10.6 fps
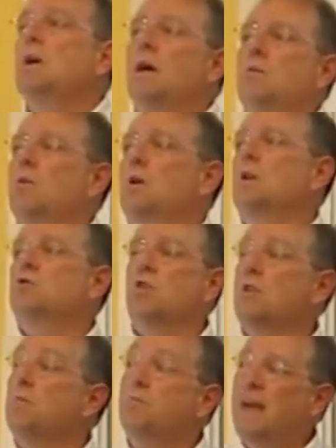And we're going to sort
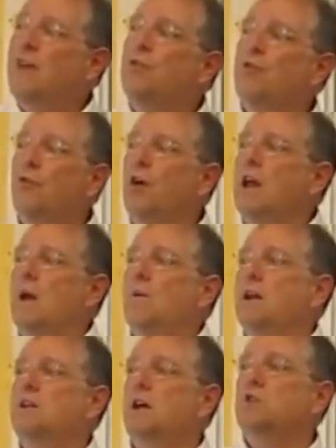of the big three I
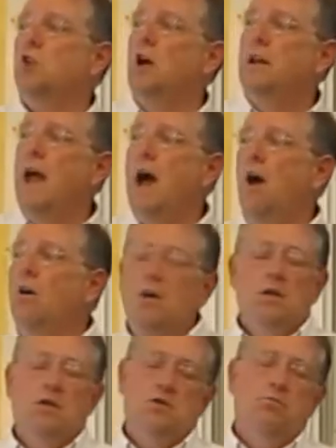want to touch on now
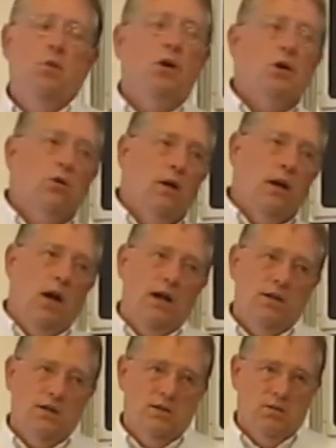is mercury and
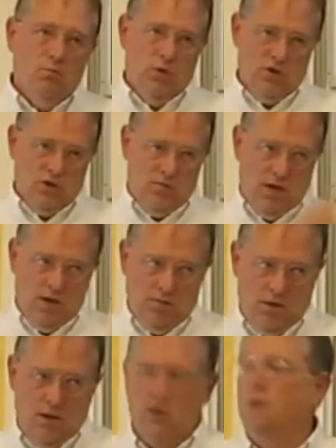autism, which has been a
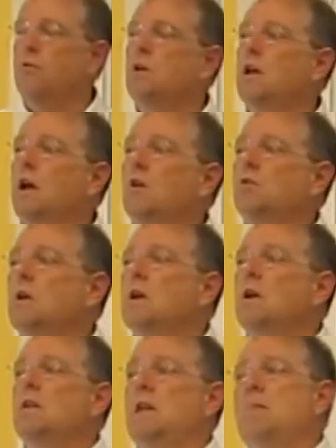big thing for years,
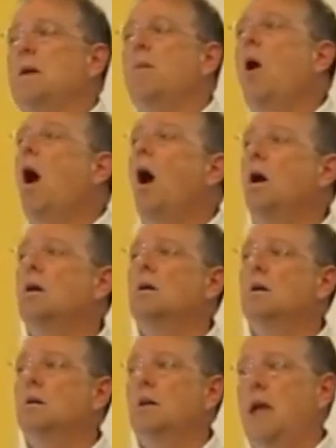the M M
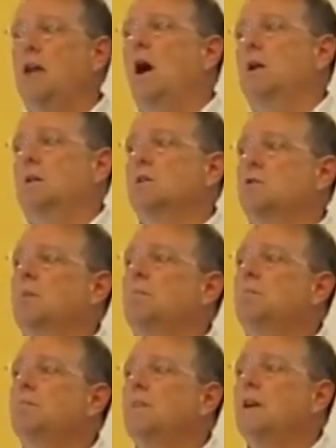R and autism,
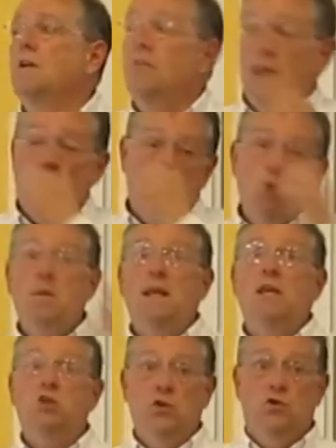the too
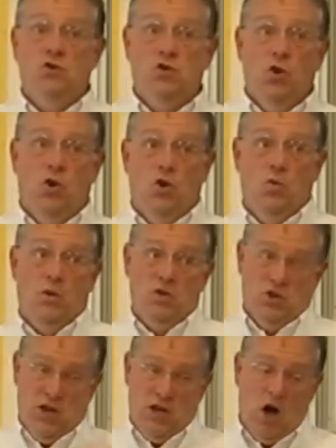many too soon,
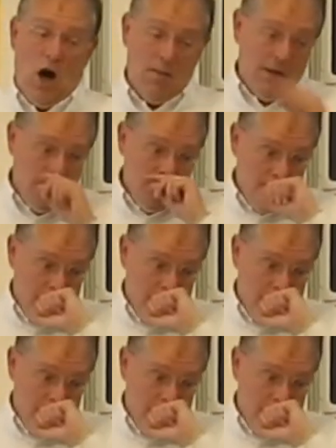which is a common